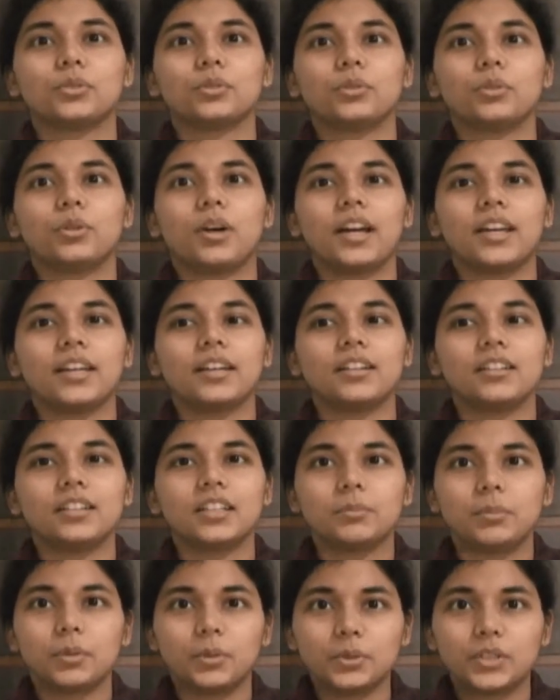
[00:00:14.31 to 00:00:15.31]
and I
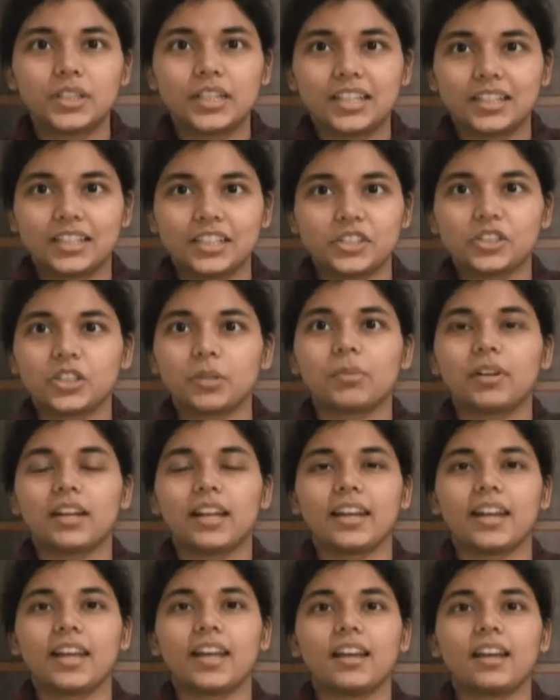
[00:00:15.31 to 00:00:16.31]
had my marriage
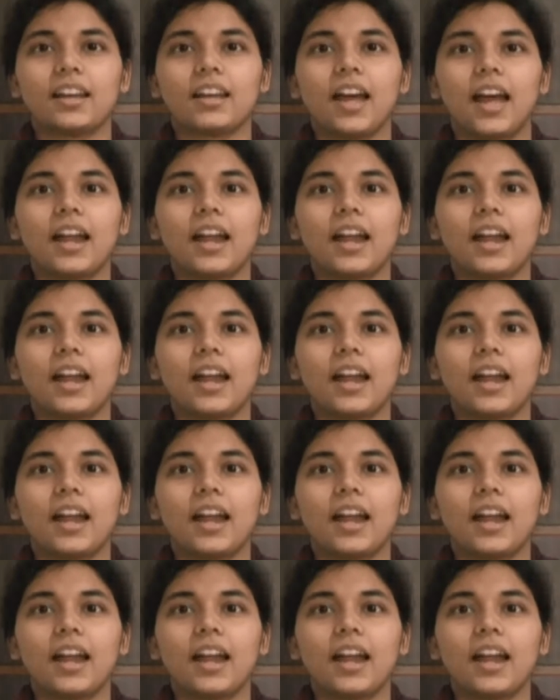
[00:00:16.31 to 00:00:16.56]
also.